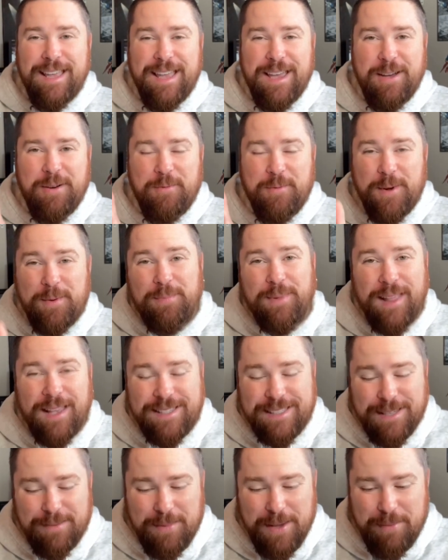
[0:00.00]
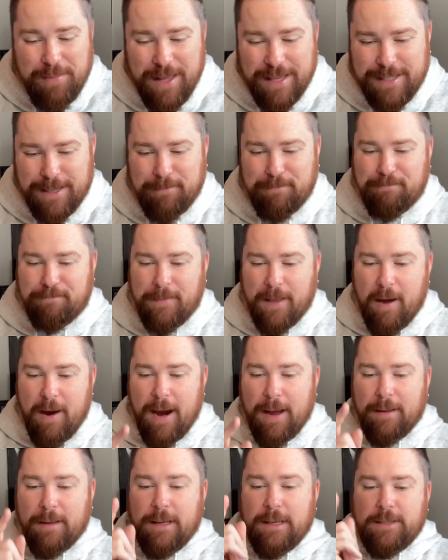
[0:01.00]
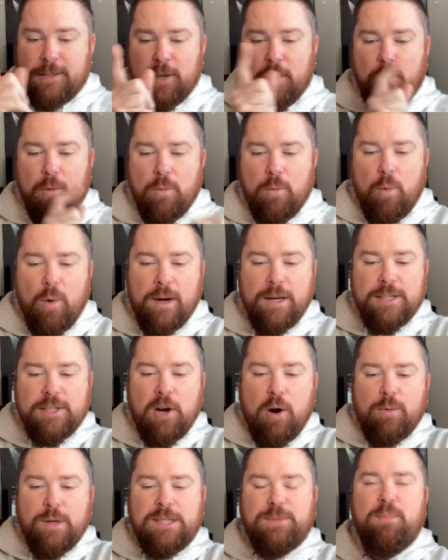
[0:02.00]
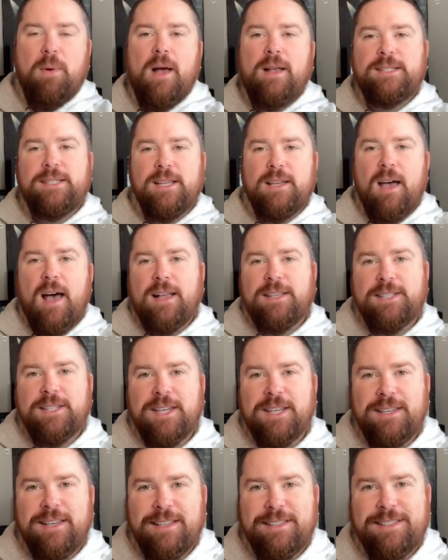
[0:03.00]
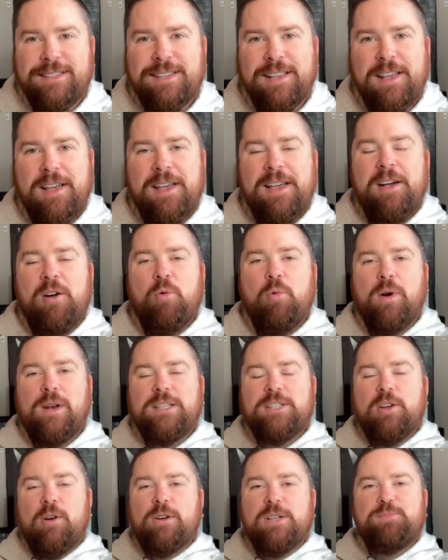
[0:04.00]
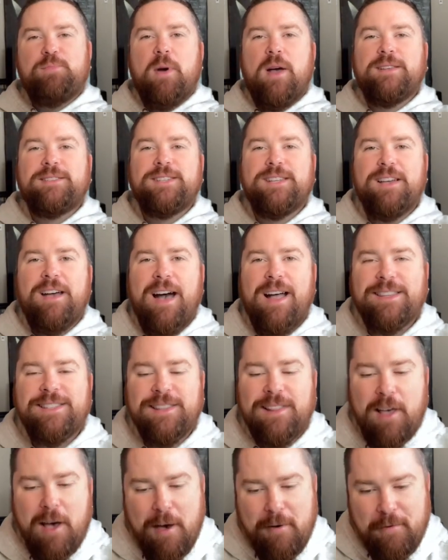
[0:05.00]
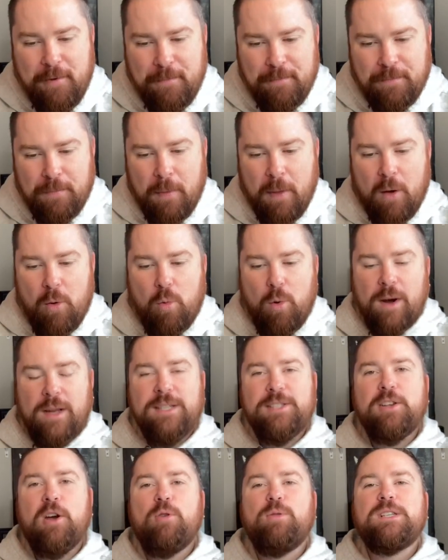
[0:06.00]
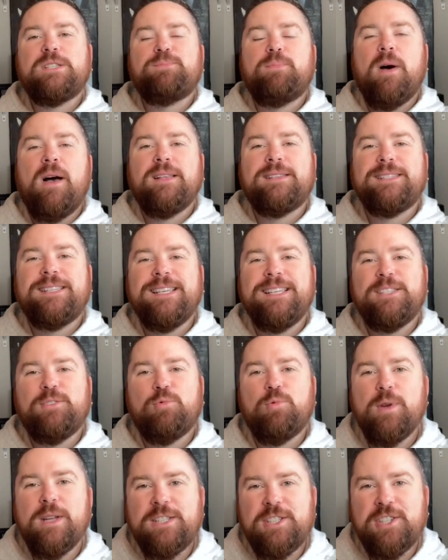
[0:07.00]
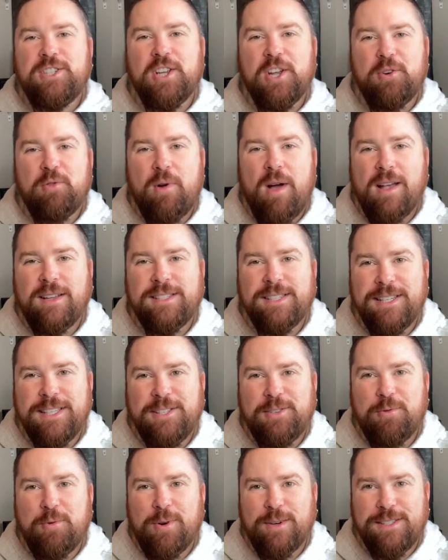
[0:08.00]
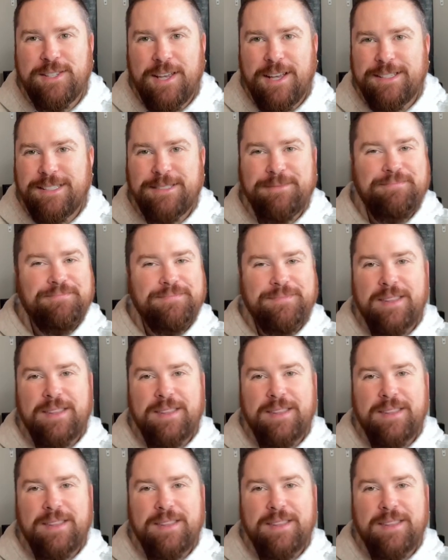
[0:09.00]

We're blessed to be a blessing. All right, so what is our response to God's goodness? What is our response to God's love? What is our response to his rich generosity towards us?